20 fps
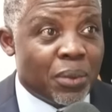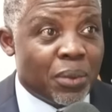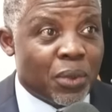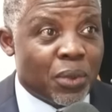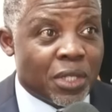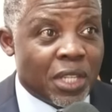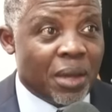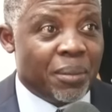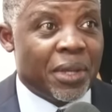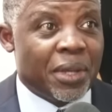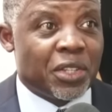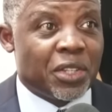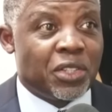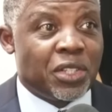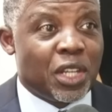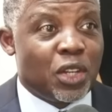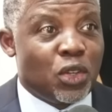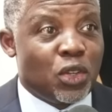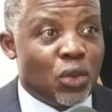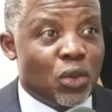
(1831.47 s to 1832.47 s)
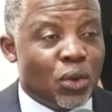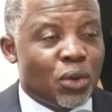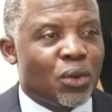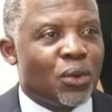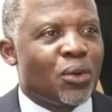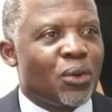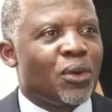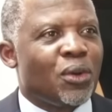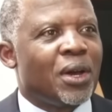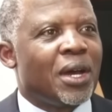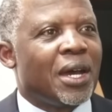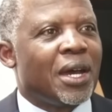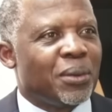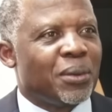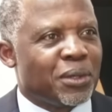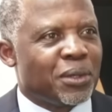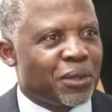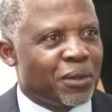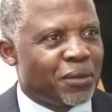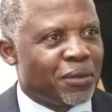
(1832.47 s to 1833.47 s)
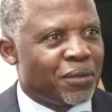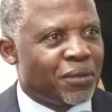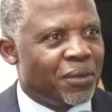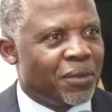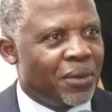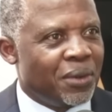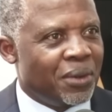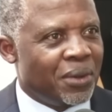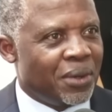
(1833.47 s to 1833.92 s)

to some extent don't grow out of